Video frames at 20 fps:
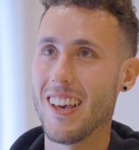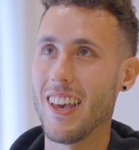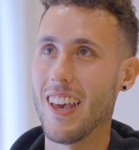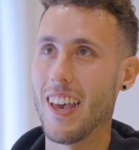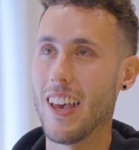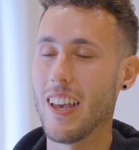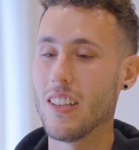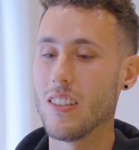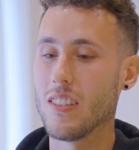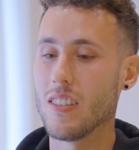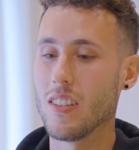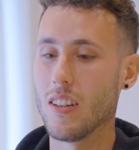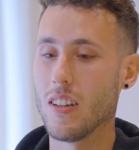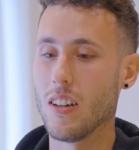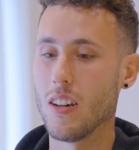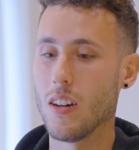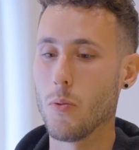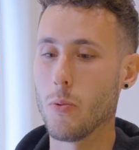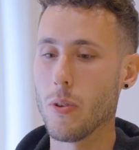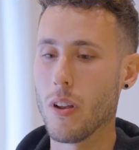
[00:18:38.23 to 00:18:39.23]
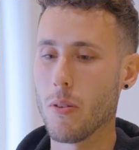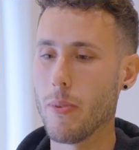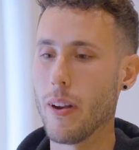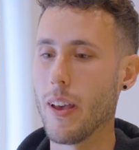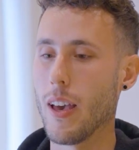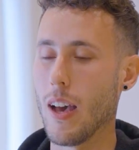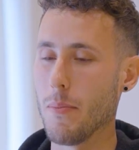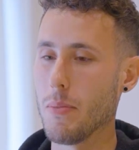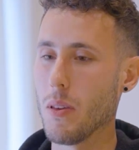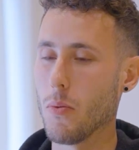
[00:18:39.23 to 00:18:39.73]
And we are
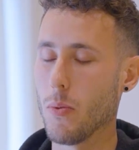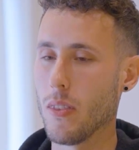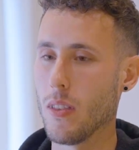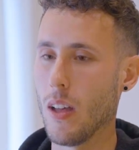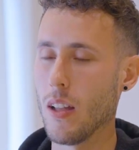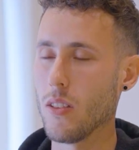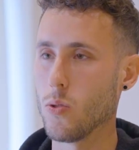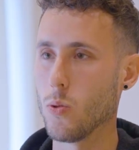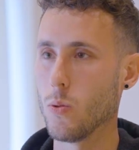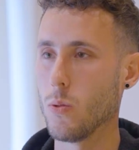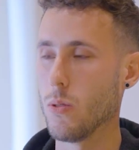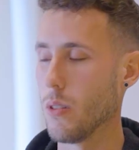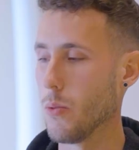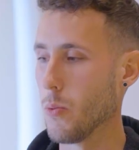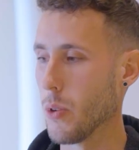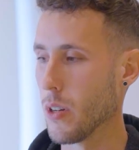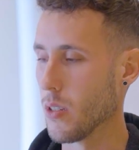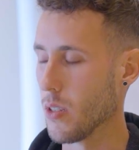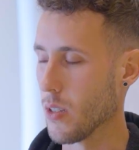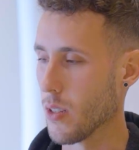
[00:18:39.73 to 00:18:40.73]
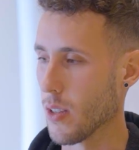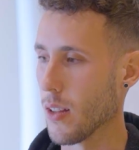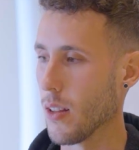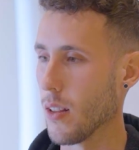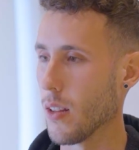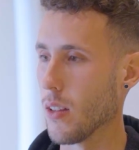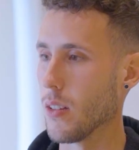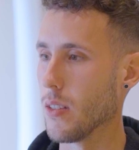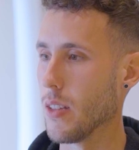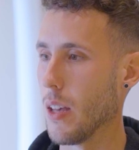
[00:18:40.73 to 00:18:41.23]
very happy with that tool. We are
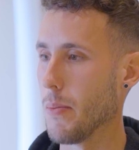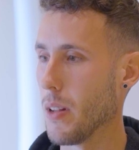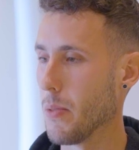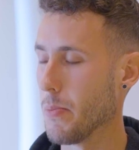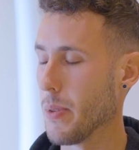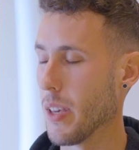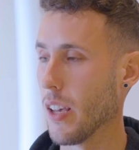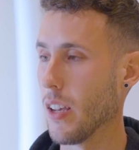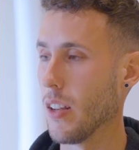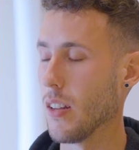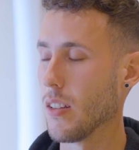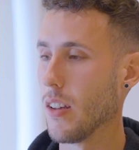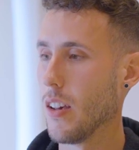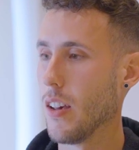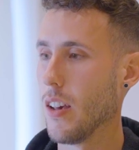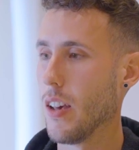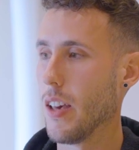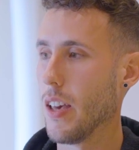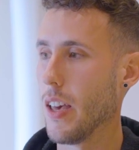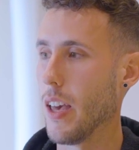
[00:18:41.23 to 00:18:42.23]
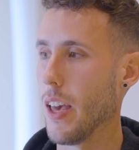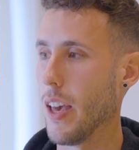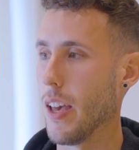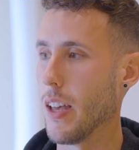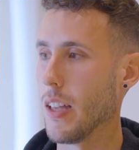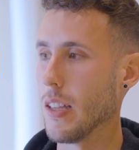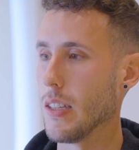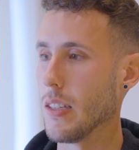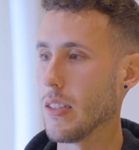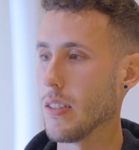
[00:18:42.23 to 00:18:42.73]
still developing it,
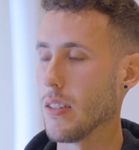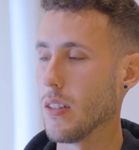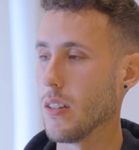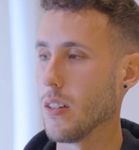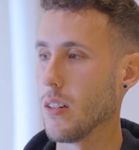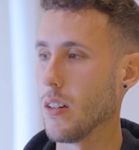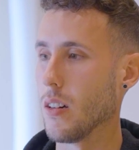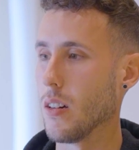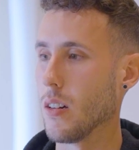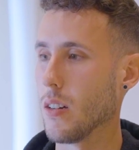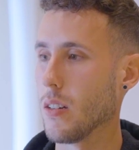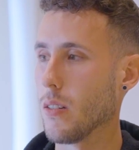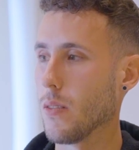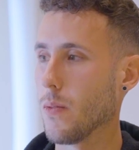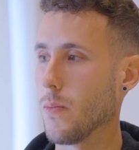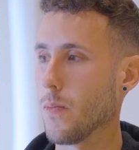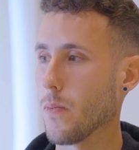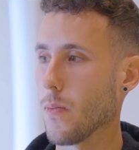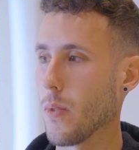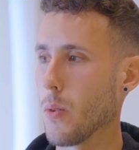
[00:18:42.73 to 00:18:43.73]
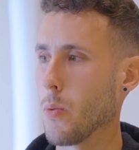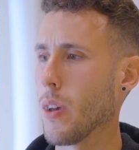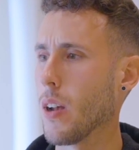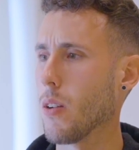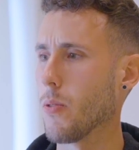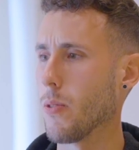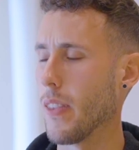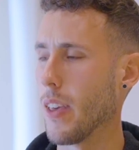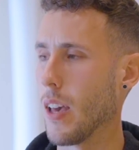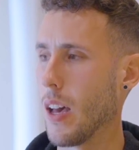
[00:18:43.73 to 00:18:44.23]
and we
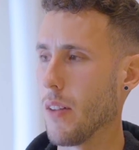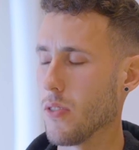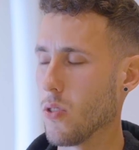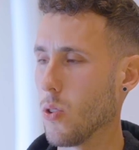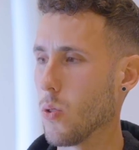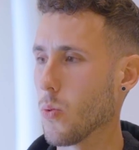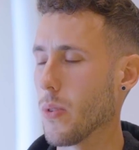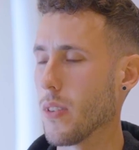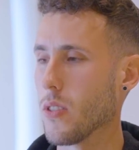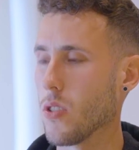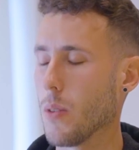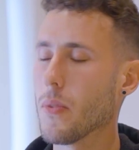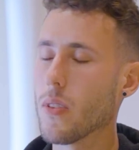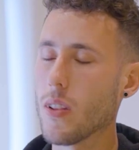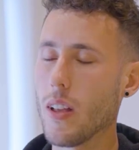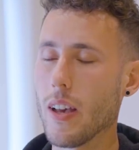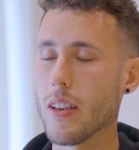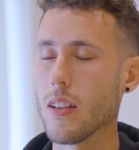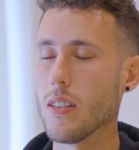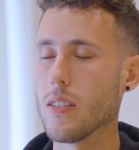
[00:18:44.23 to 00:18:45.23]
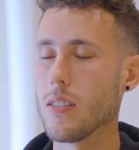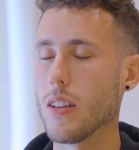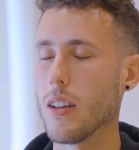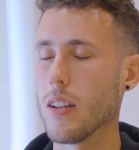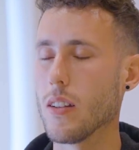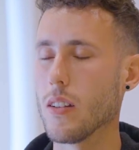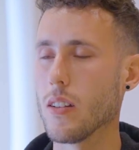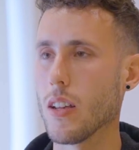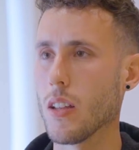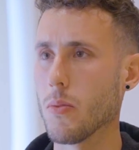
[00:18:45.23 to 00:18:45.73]
already have talked with some clients,
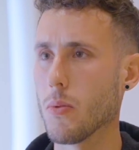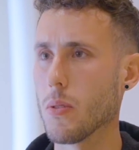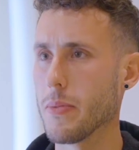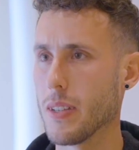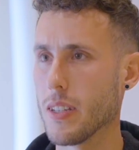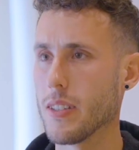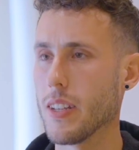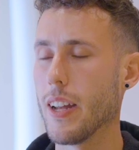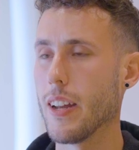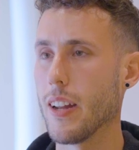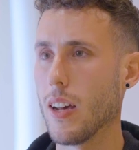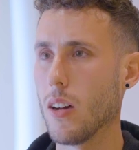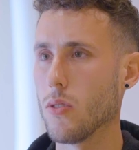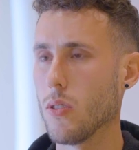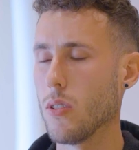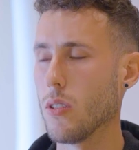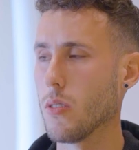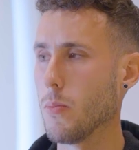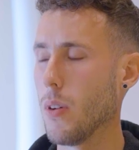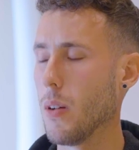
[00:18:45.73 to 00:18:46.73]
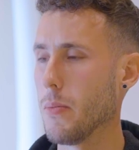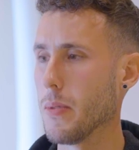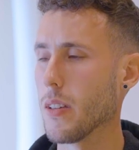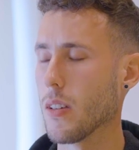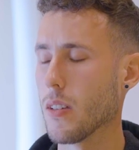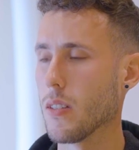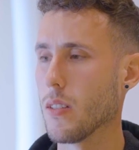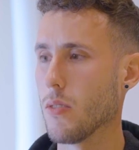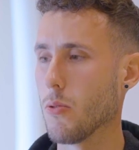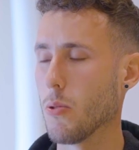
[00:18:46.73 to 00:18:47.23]
and it will be sent out on
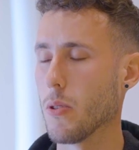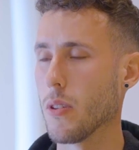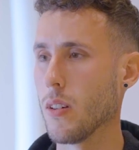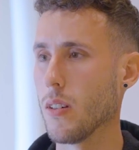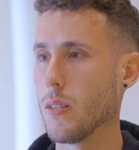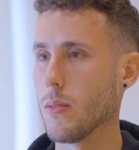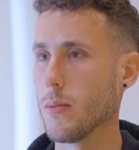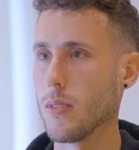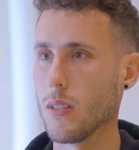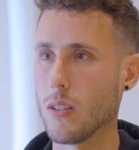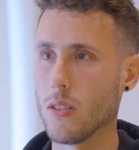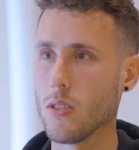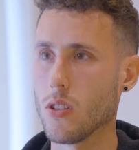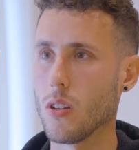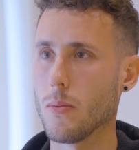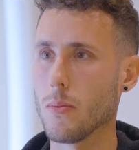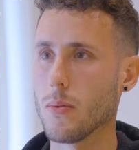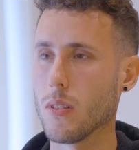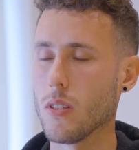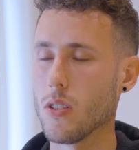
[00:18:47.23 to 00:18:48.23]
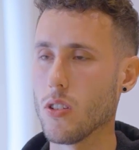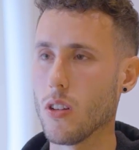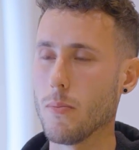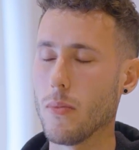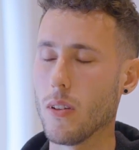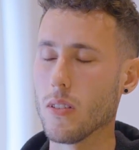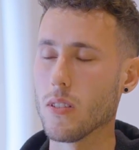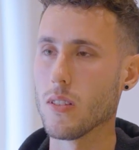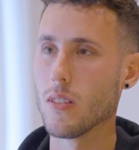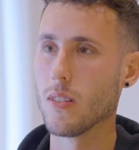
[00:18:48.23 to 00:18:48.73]
public in some
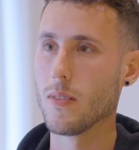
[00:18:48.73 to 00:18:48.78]
months.